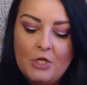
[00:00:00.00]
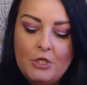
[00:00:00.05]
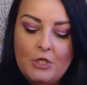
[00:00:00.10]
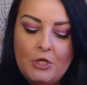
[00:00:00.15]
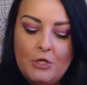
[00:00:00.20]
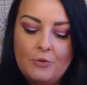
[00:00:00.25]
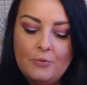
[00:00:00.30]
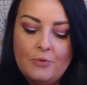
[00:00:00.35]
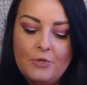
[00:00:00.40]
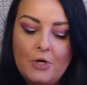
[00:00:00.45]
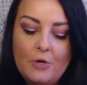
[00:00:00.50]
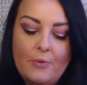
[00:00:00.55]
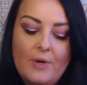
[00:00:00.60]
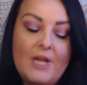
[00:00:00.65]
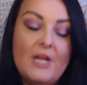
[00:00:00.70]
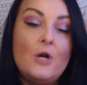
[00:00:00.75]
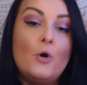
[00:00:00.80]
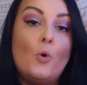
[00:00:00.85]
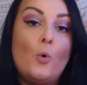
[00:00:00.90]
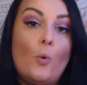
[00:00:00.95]
you know
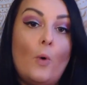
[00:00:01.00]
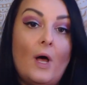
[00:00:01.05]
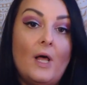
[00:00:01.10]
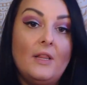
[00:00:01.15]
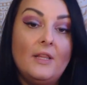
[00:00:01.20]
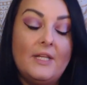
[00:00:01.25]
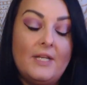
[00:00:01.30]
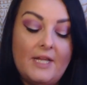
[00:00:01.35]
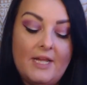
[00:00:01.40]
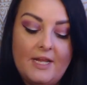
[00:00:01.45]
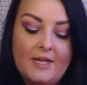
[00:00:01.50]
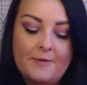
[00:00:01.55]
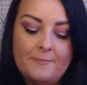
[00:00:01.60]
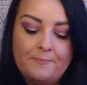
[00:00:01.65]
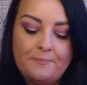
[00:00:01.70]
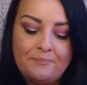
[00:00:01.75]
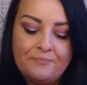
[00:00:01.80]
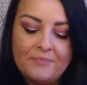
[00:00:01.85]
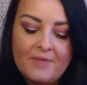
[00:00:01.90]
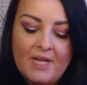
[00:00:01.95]
equality
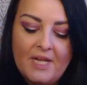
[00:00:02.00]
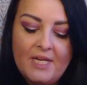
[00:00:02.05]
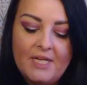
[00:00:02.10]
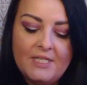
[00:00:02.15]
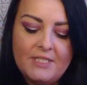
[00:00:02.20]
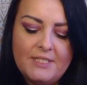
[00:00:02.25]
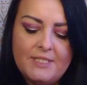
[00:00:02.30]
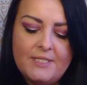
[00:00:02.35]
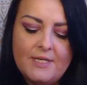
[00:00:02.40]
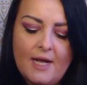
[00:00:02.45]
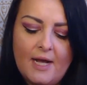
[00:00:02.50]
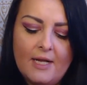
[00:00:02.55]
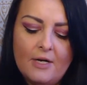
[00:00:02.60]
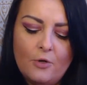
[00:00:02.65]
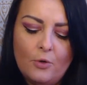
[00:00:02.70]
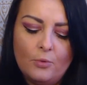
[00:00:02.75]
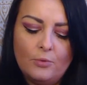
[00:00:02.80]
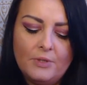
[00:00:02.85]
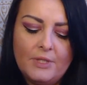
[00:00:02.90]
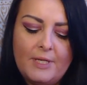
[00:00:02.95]
is
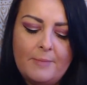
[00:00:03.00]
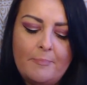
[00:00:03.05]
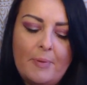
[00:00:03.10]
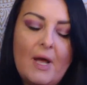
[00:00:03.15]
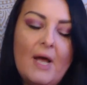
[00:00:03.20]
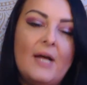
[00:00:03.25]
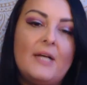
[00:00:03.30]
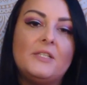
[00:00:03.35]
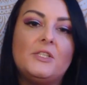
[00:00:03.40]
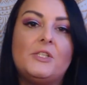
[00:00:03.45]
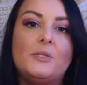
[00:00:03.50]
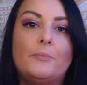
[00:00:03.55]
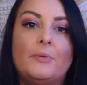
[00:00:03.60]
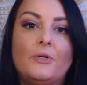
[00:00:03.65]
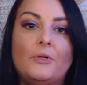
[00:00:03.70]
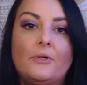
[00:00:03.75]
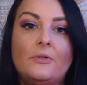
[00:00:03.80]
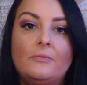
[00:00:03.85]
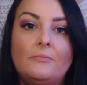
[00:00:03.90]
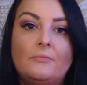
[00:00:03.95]
not only
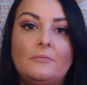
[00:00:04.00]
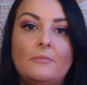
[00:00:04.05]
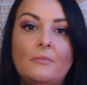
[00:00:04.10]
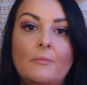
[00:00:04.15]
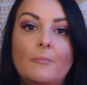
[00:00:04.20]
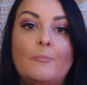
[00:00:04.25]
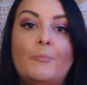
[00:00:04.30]
possible,